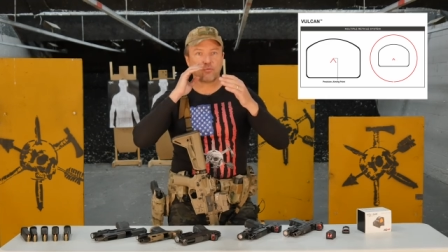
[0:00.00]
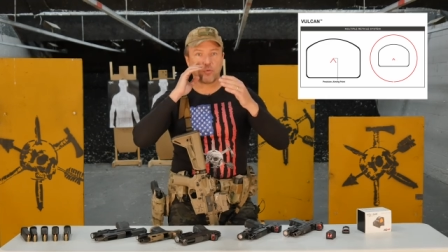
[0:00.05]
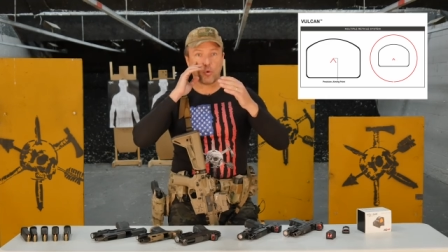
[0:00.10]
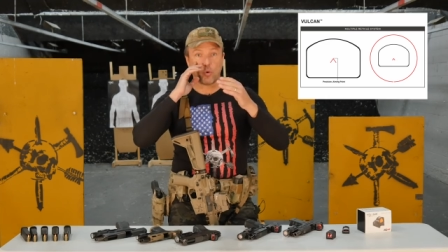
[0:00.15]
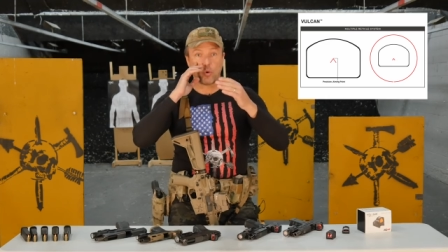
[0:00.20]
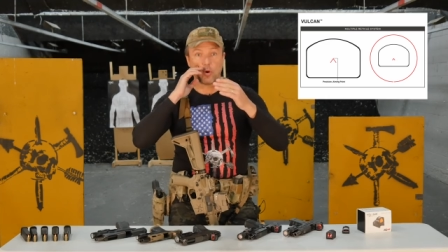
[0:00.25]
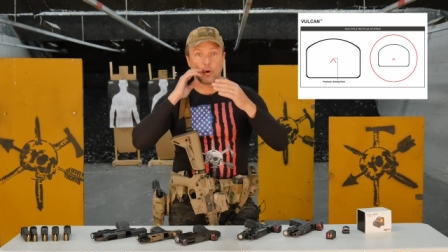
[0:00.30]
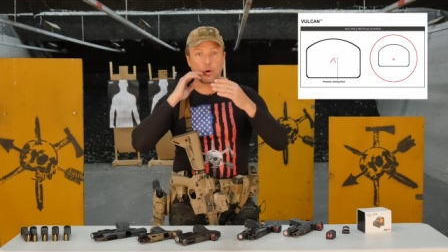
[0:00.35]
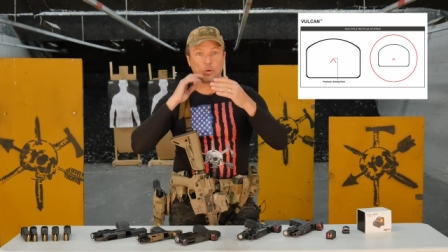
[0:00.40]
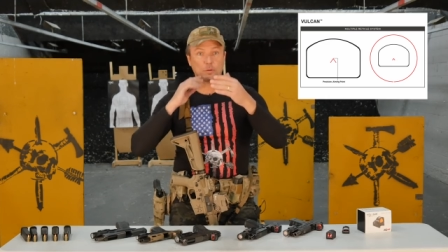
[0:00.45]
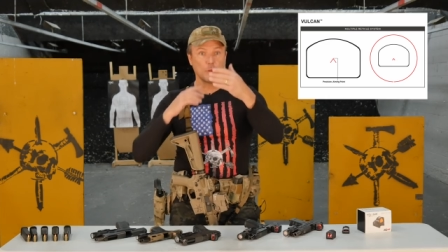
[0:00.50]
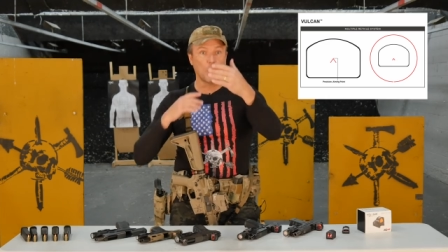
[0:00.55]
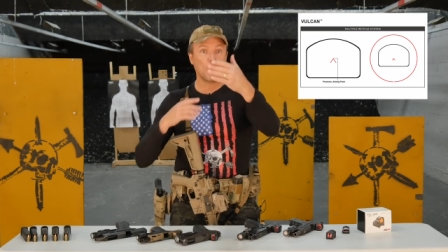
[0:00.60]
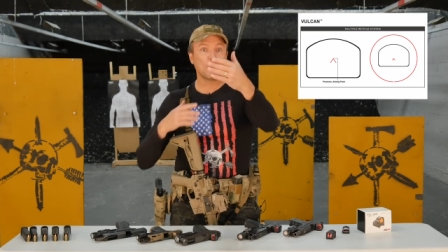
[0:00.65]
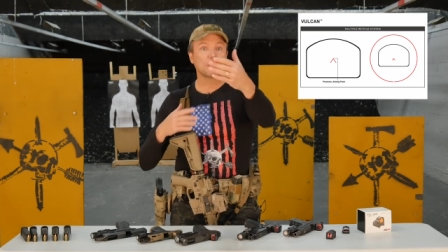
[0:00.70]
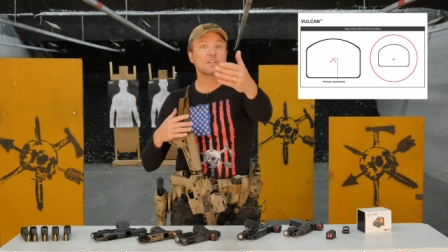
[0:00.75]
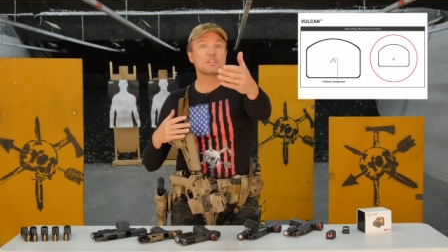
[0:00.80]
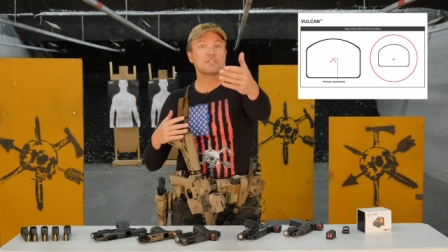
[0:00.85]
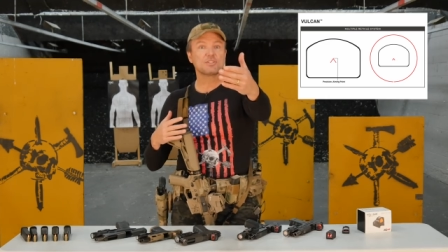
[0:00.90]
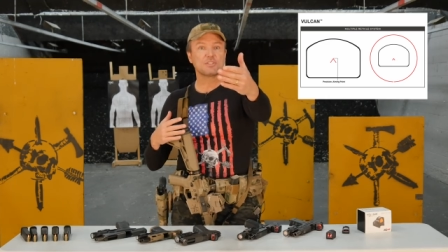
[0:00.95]
for
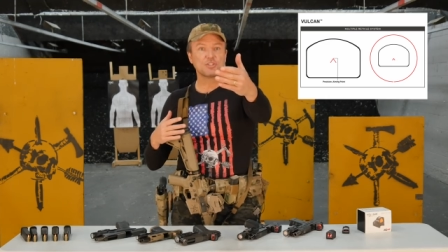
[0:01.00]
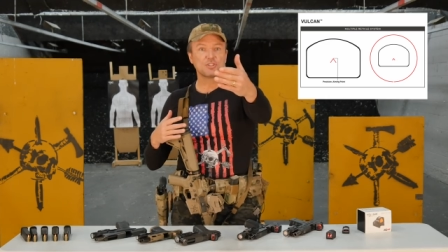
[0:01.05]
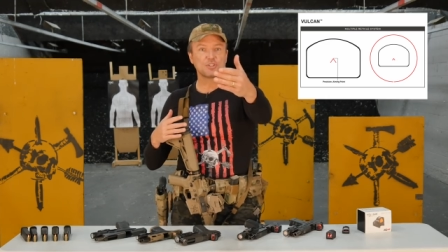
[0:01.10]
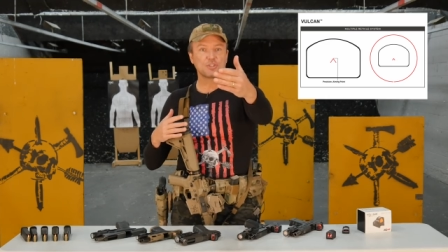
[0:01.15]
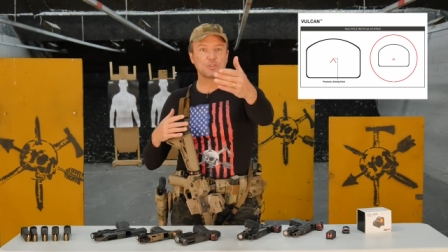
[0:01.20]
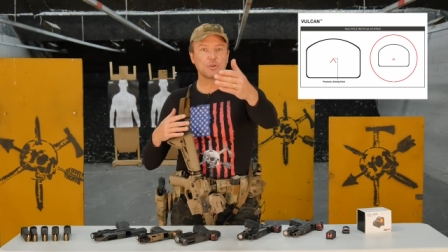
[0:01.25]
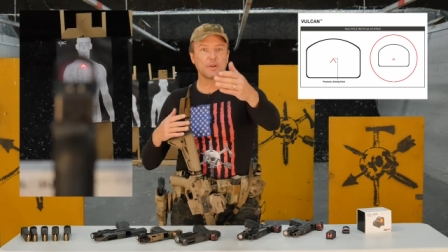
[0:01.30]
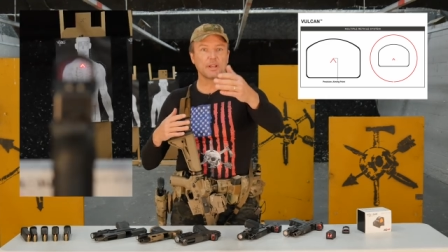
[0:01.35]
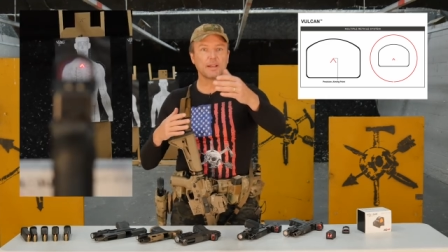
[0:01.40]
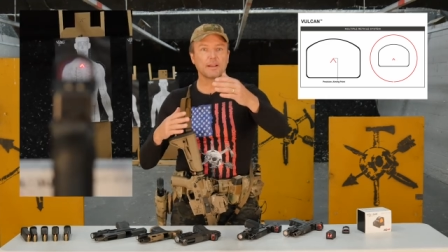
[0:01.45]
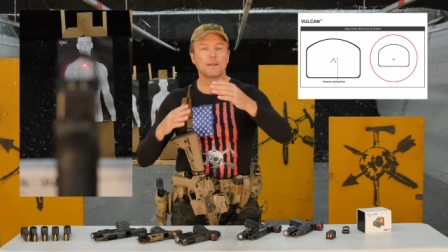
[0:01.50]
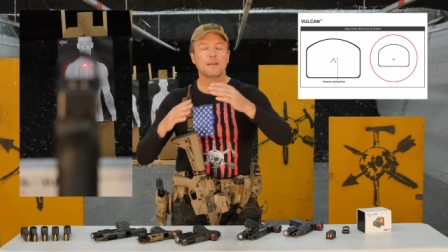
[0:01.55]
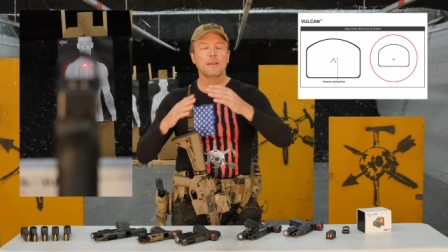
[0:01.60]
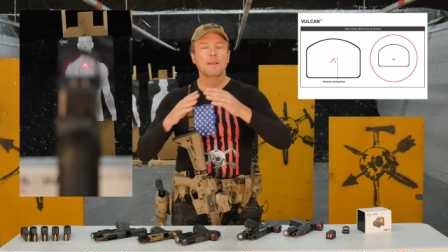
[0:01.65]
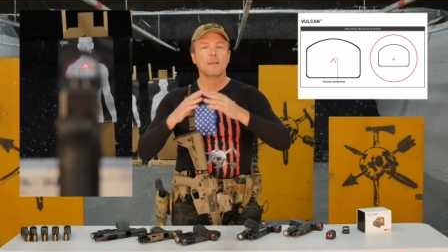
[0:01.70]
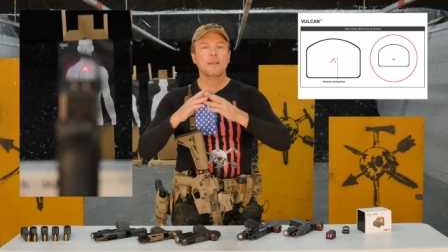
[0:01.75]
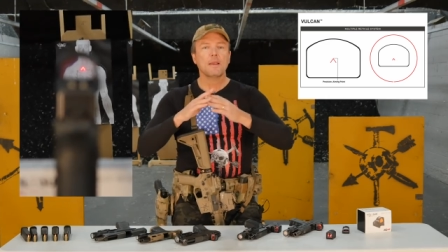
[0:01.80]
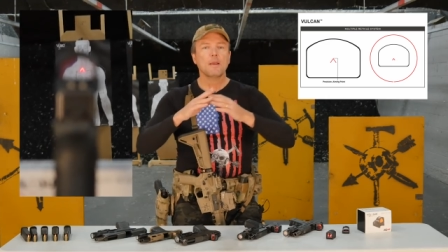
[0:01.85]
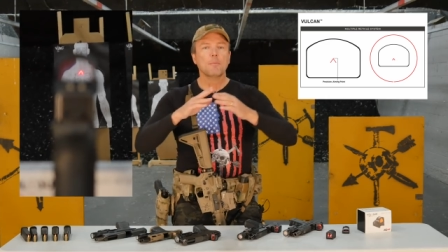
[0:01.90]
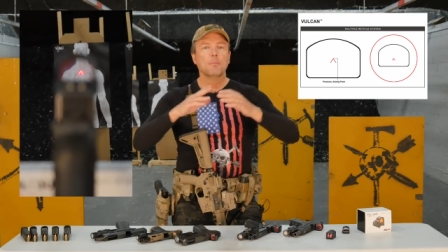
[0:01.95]
long distance shooting,
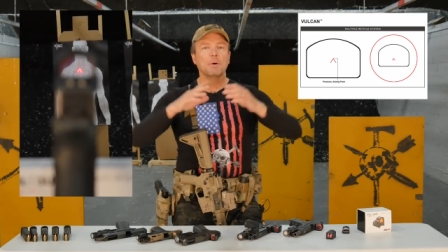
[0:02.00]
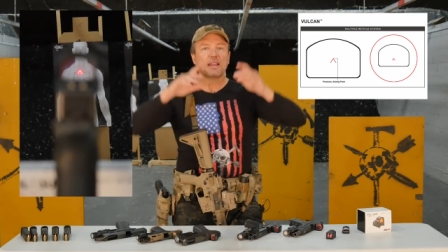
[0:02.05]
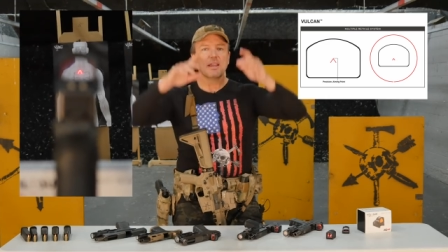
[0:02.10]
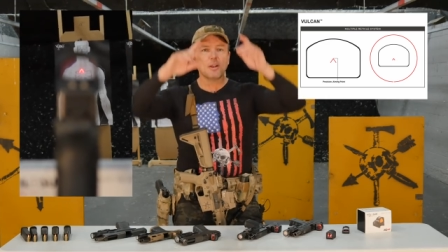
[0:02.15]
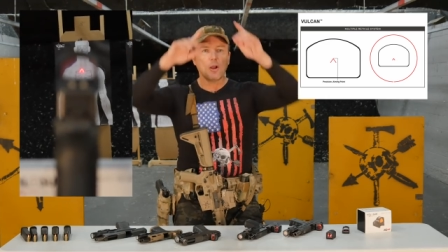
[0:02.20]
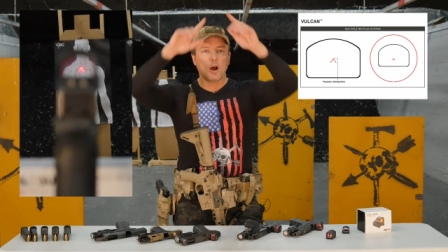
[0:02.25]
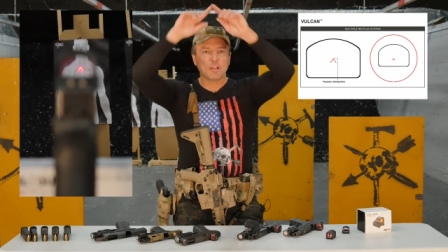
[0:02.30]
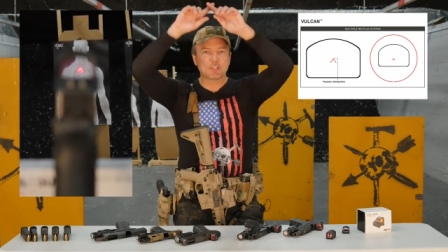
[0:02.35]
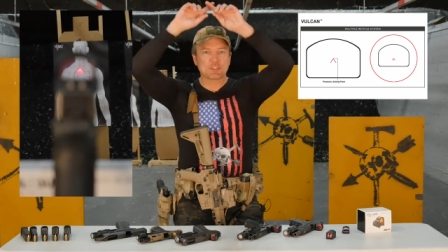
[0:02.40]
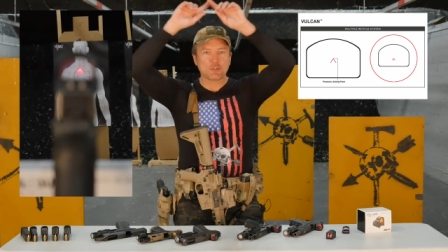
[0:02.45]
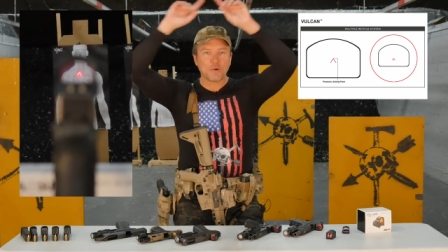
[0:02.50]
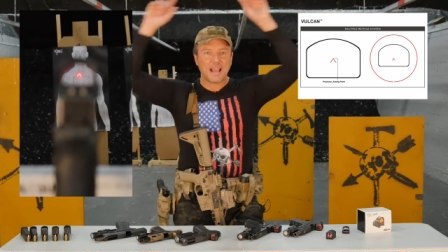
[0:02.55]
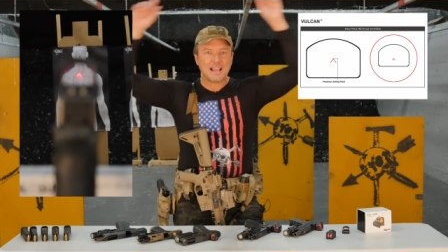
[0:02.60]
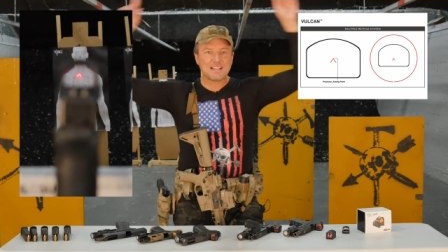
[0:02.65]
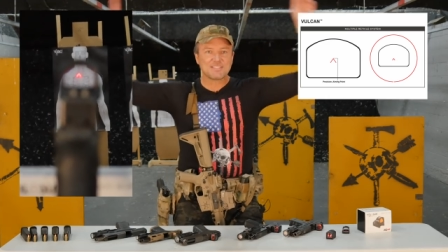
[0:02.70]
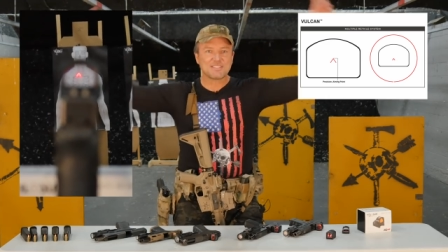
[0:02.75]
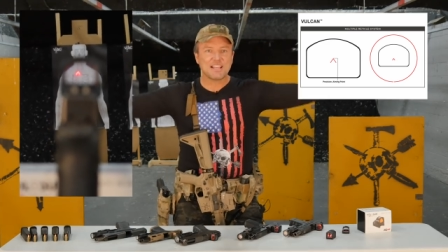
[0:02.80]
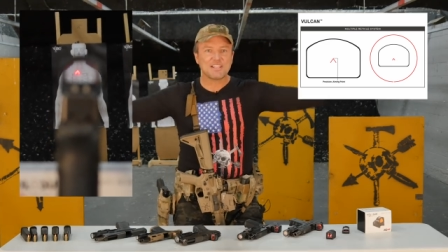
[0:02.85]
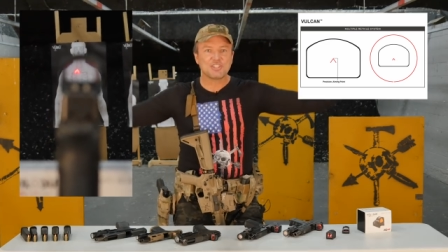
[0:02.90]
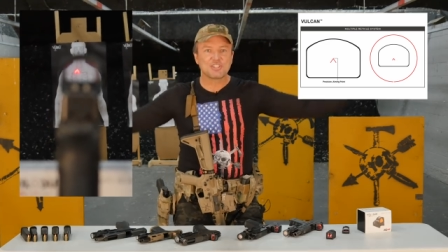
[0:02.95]
but it also
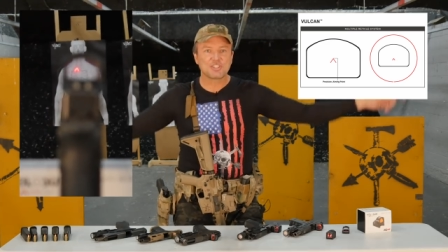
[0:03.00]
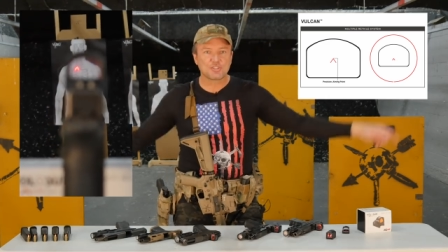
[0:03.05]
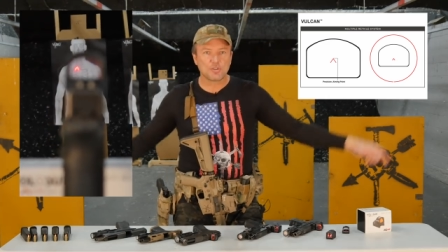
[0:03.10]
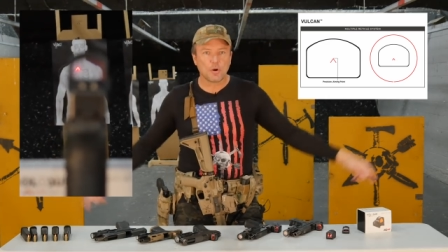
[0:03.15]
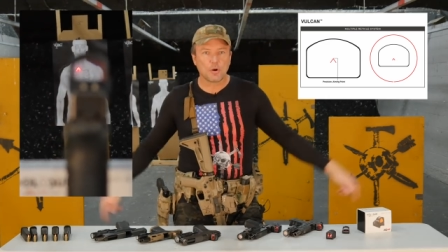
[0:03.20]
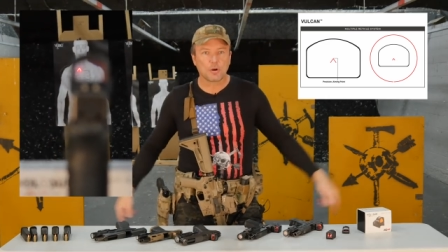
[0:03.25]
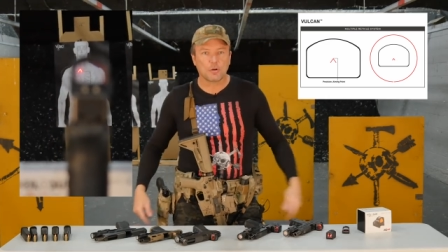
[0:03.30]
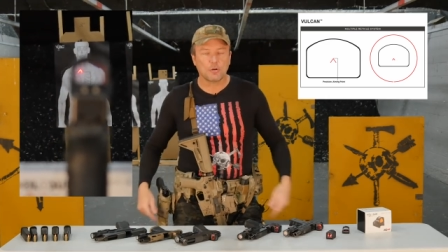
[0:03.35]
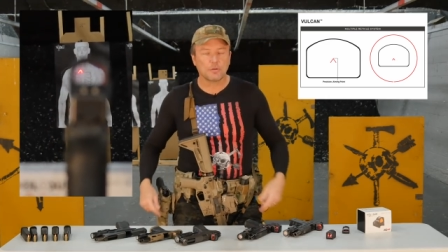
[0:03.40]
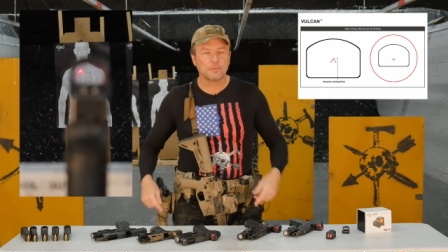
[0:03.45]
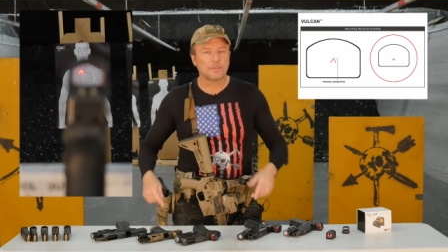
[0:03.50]
has a circle.